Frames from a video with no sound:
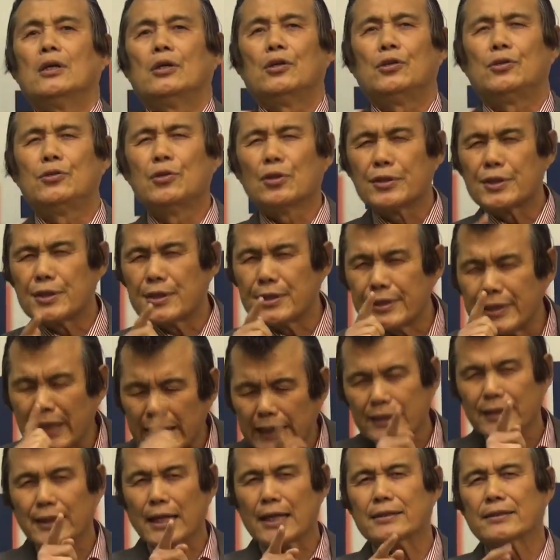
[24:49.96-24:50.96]
Your
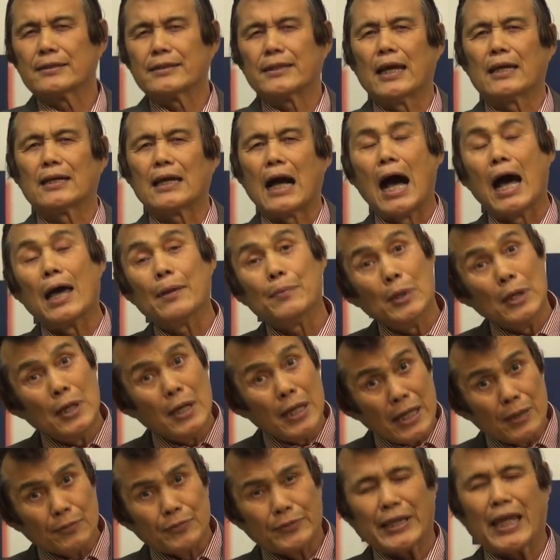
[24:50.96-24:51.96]
sickness, thank
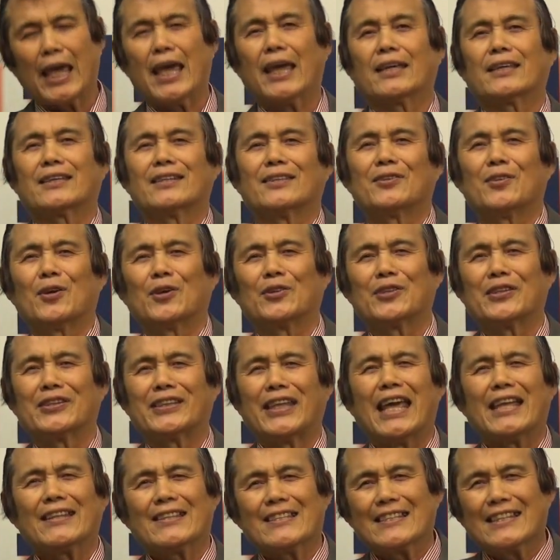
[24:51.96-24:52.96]
you,
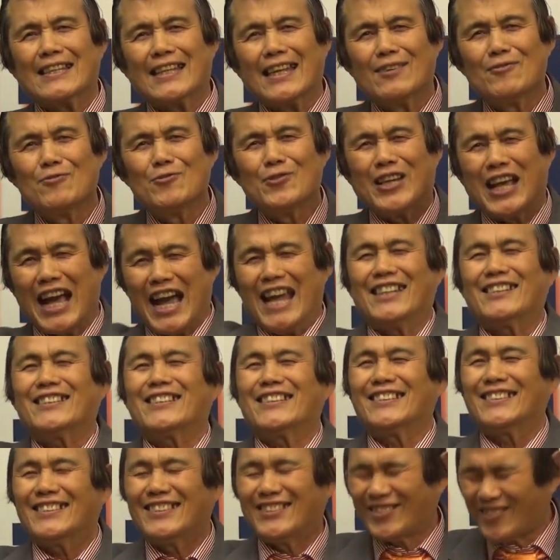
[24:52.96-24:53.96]
that we got
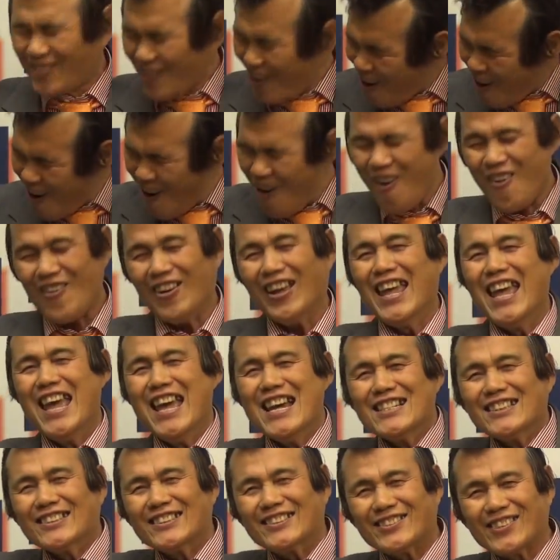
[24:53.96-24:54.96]
strong
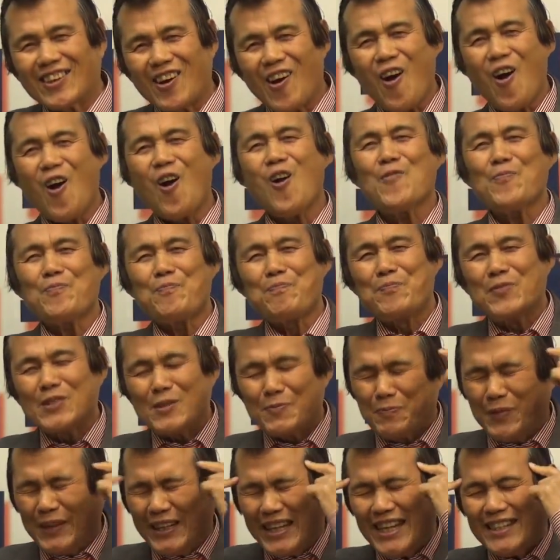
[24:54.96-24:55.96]

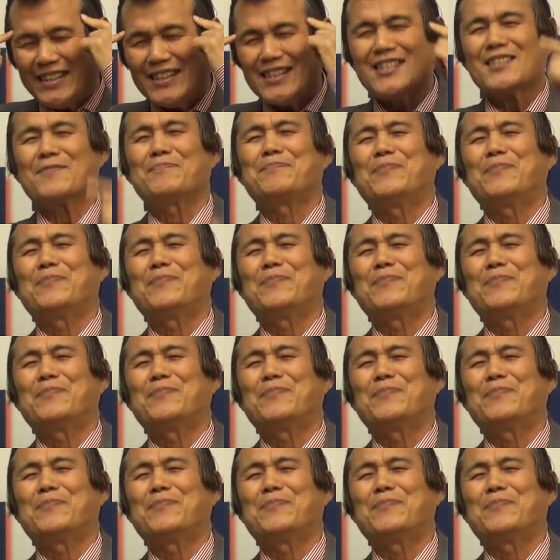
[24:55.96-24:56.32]
spirit,